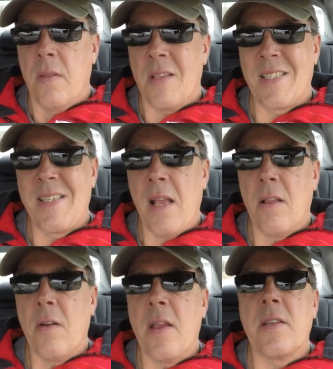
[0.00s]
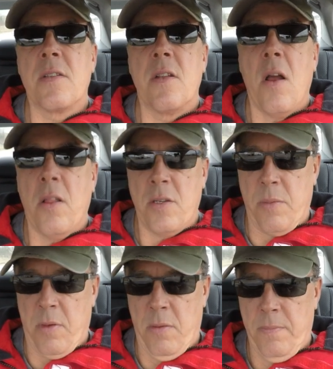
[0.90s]
the seller is
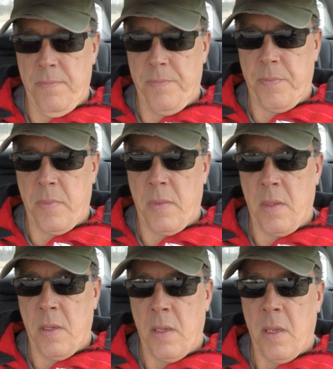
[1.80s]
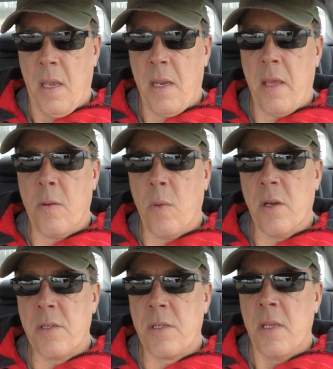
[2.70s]
knowledgeable, in other
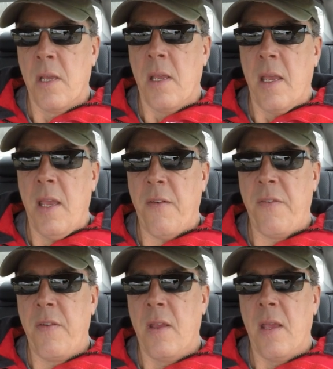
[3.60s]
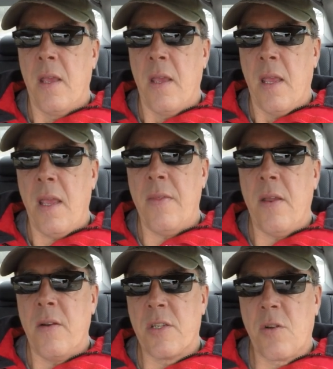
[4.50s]
words, if in
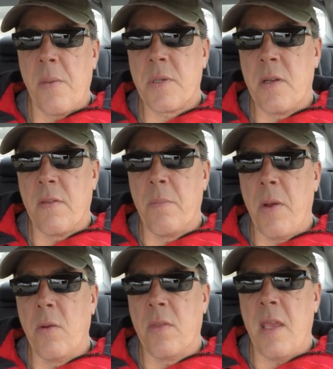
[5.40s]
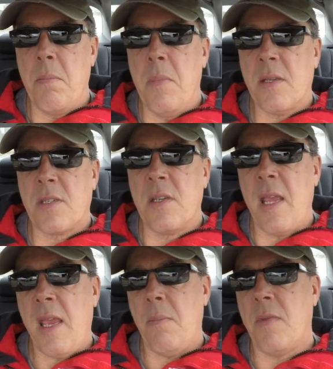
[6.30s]
their description of the boat they
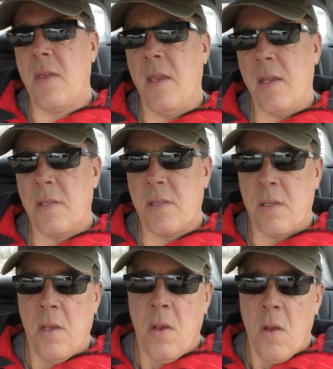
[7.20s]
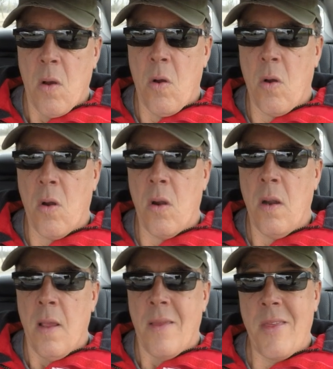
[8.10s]
misname things,
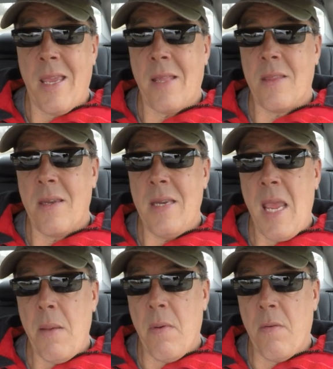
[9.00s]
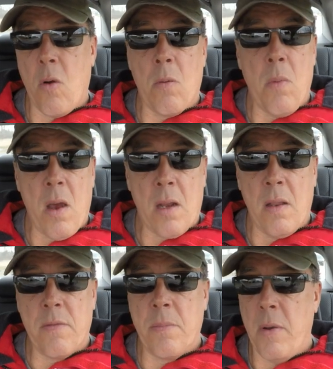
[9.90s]
or they get the name of or
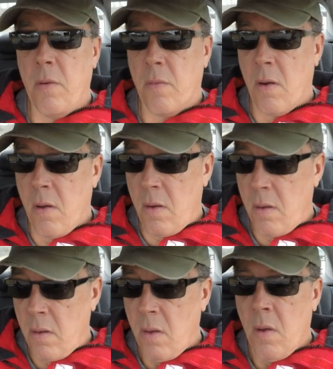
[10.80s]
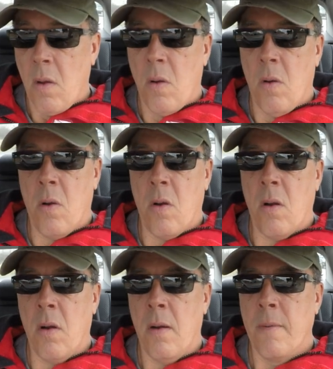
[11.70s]
model of the boat wrong,
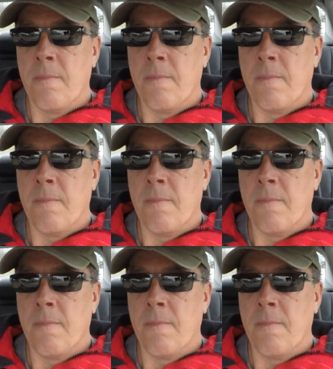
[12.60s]
or